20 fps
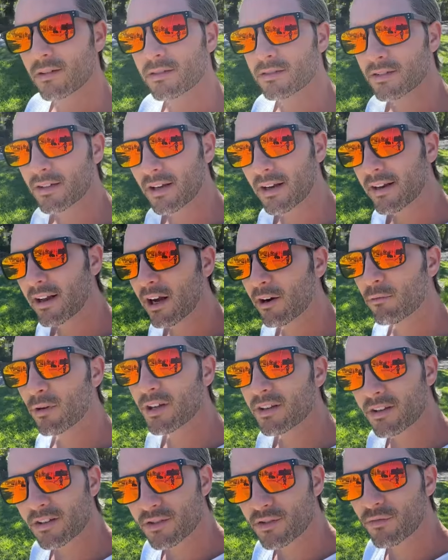Today I
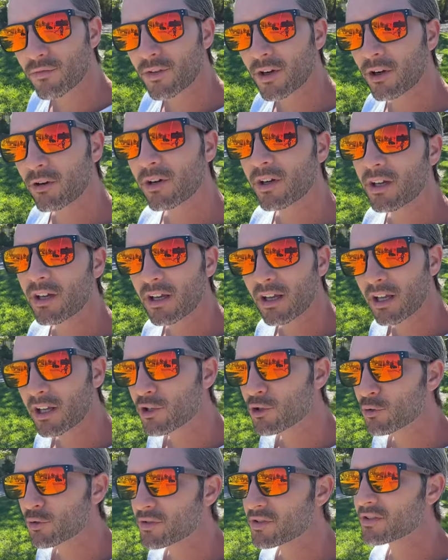read this very
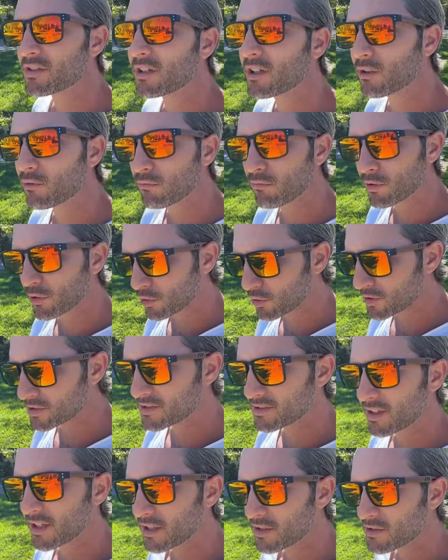interesting real
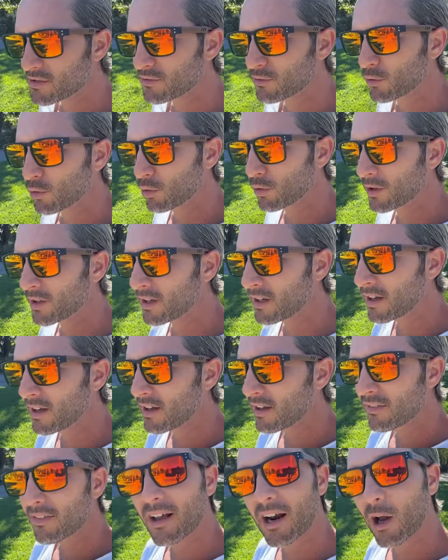estate story
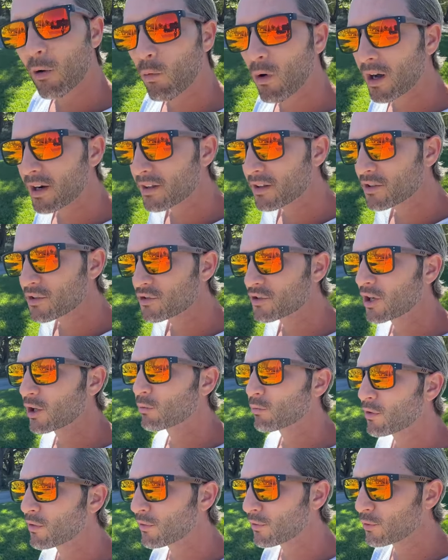that I wanted to share
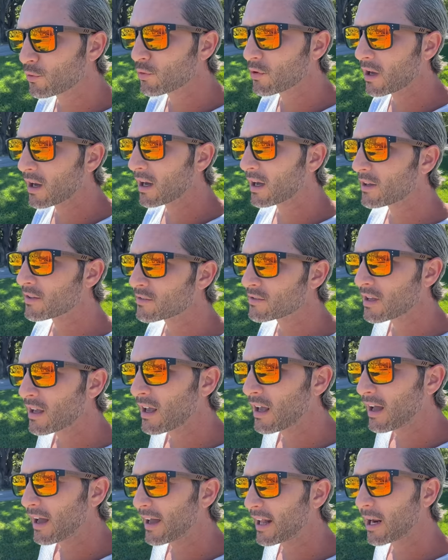with you guys,
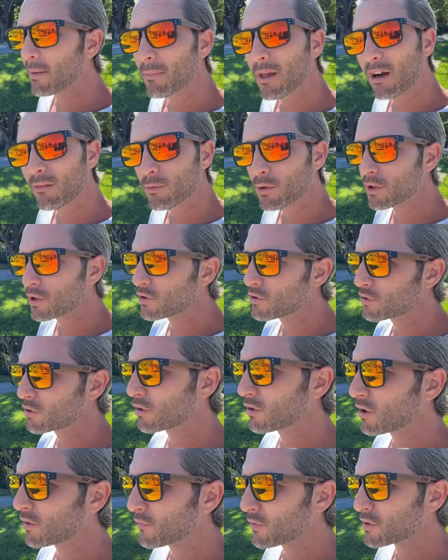and I'm not really
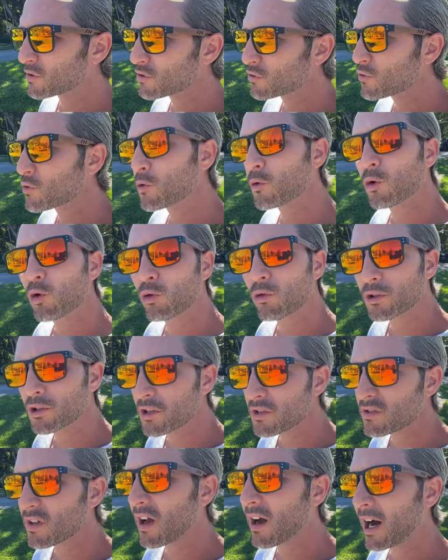sure if it's true or
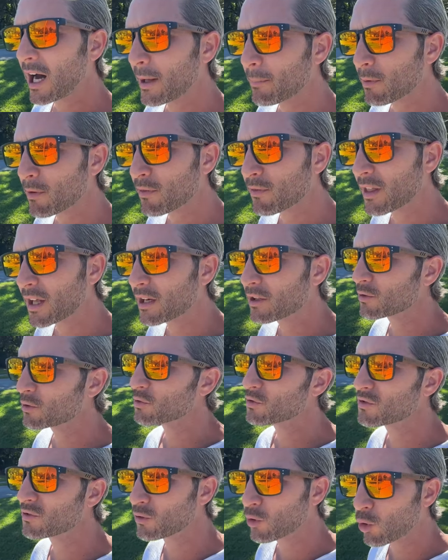just a hypothetical
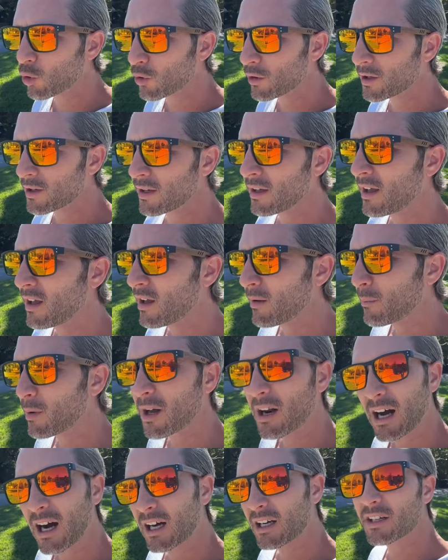story,
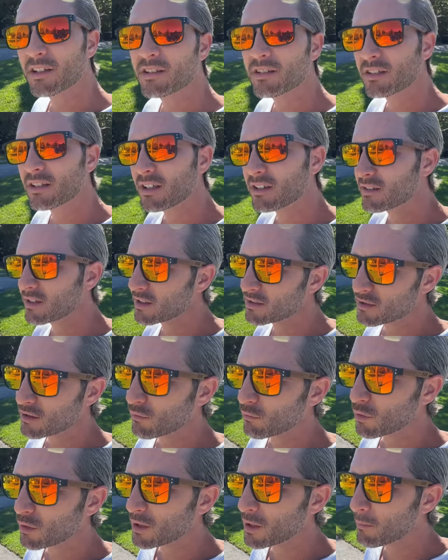but honestly it
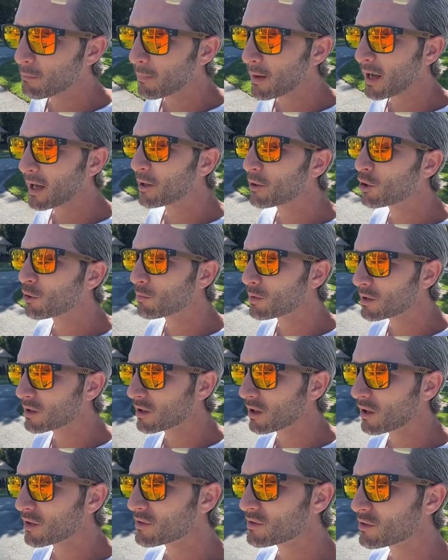doesn't really matter
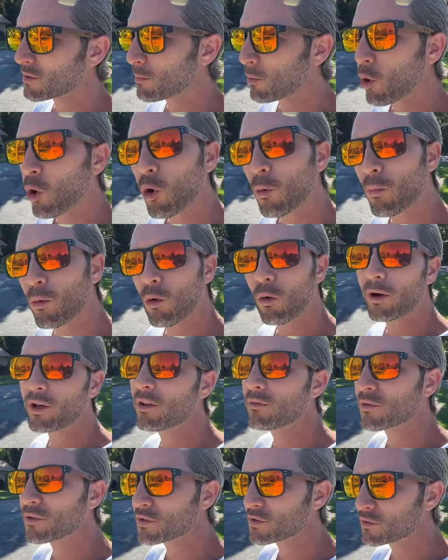because the whole point
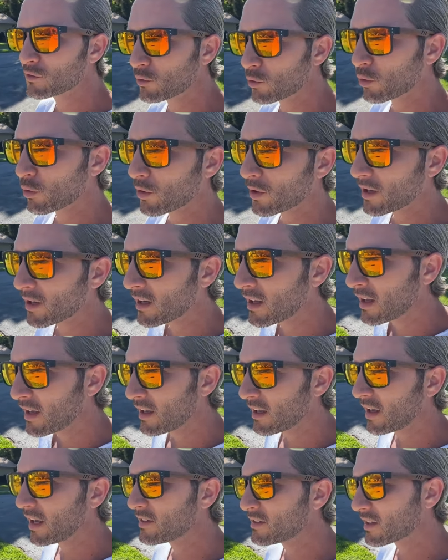of the story
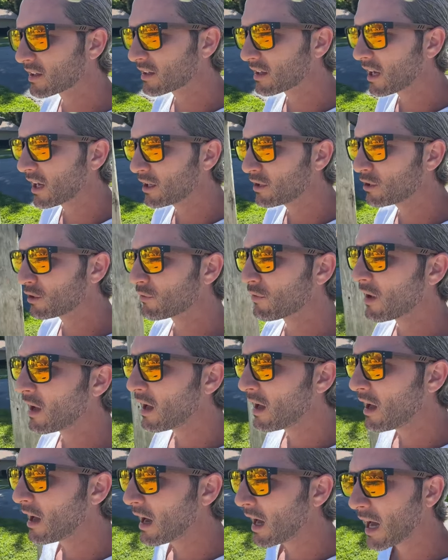is it kind of
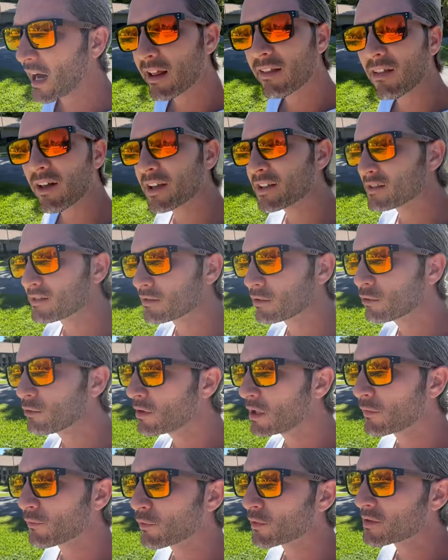highlights two
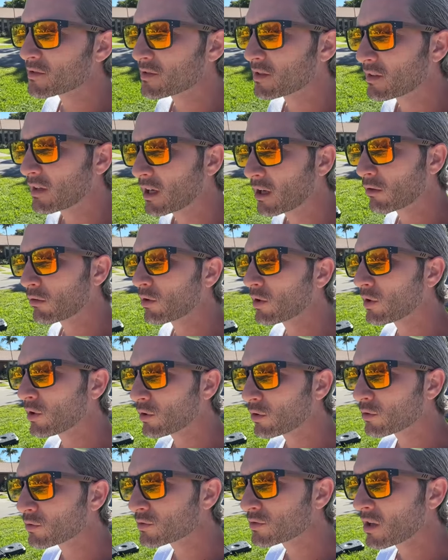different
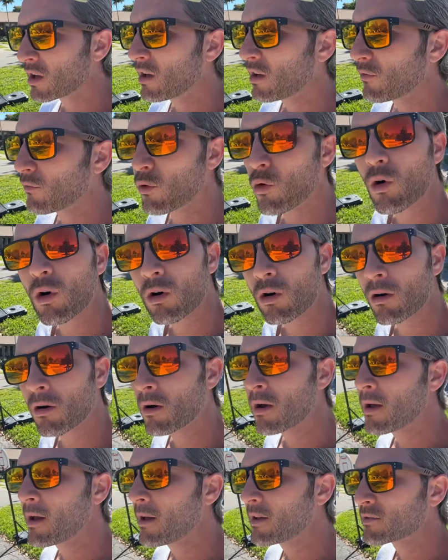scenarios for
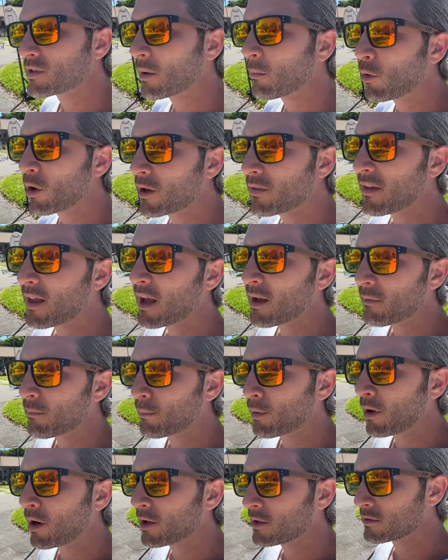someone that
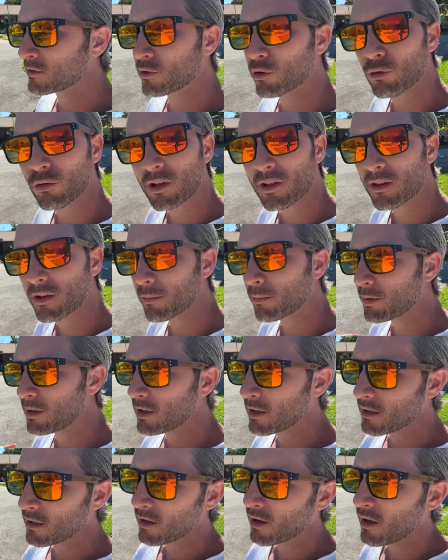bought during the
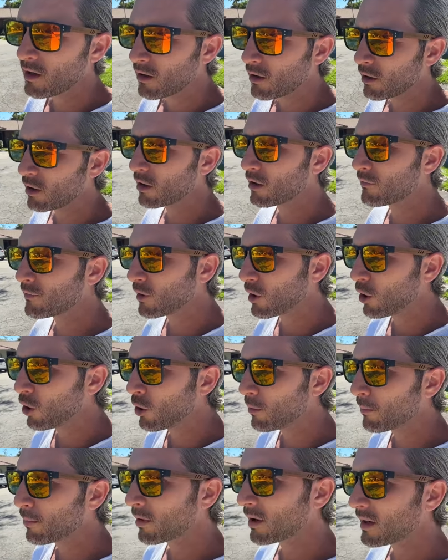peak of the
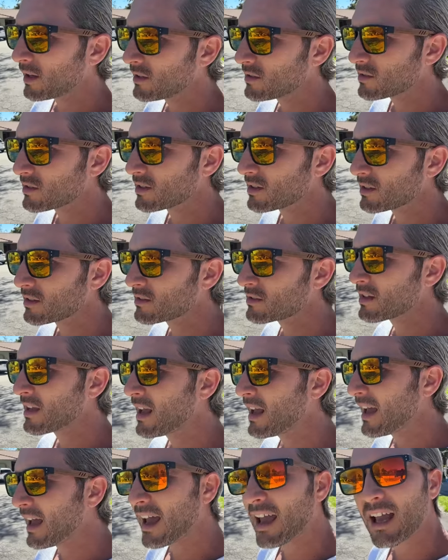home prices
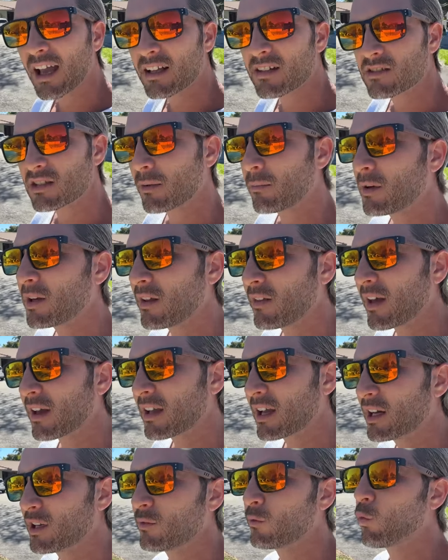and somebody that
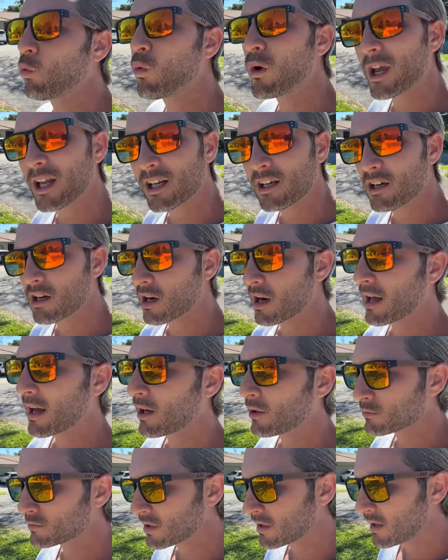kind of waited it
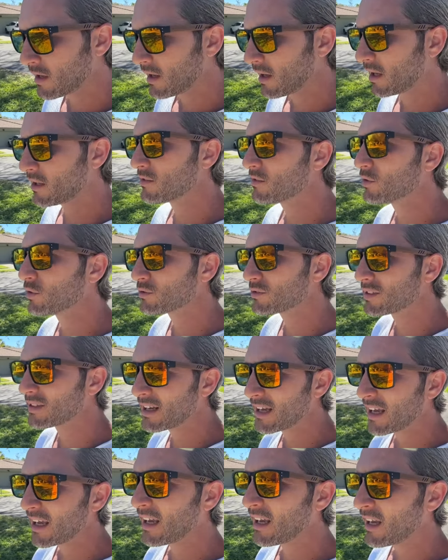out until
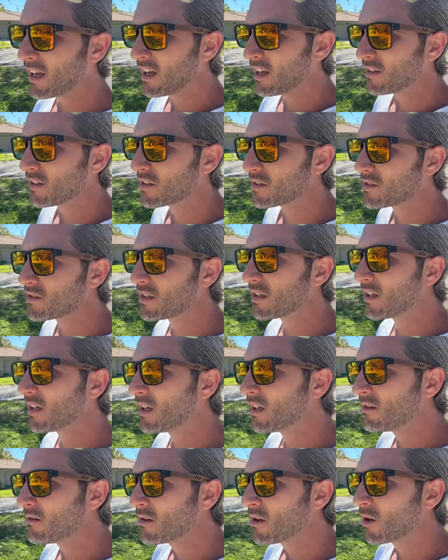today to
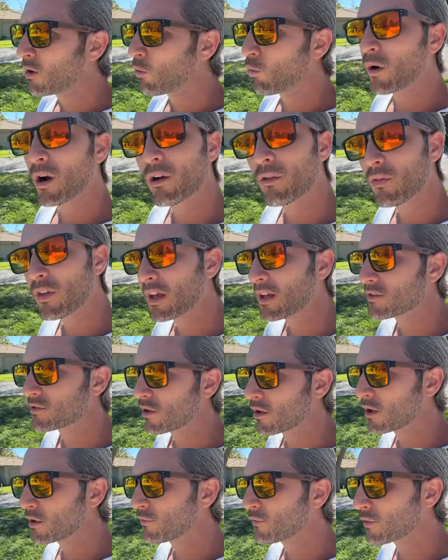see where things
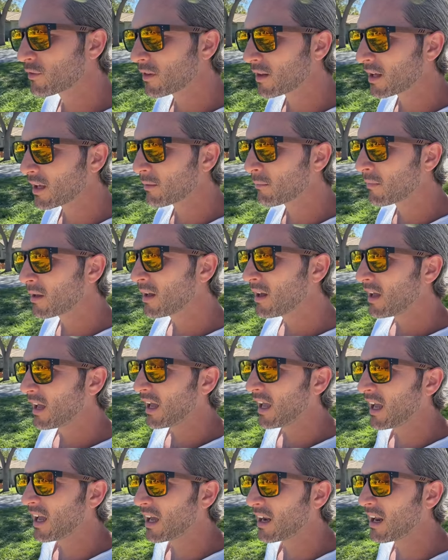are for them
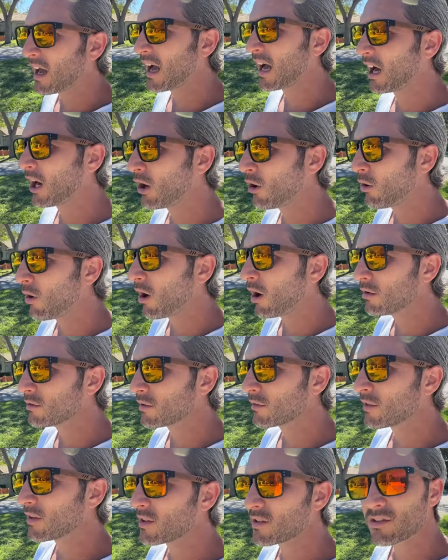and how all
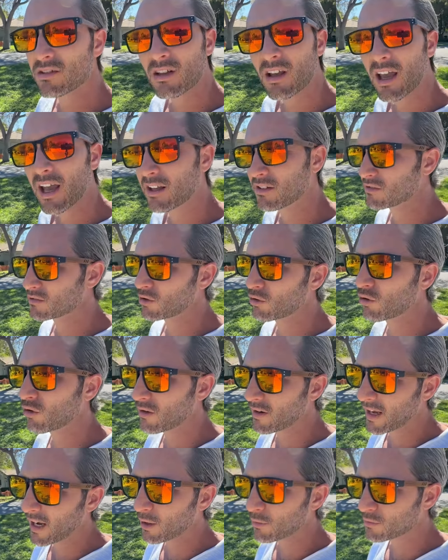of this has
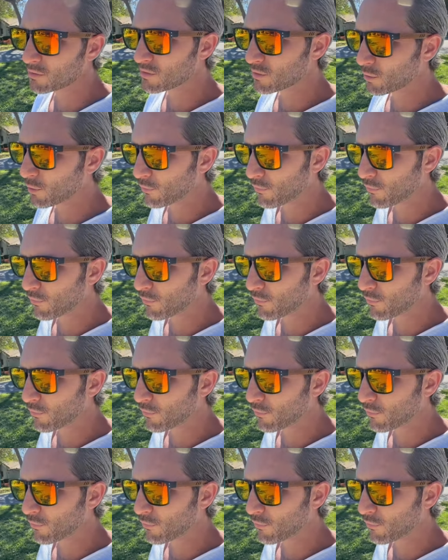turned out so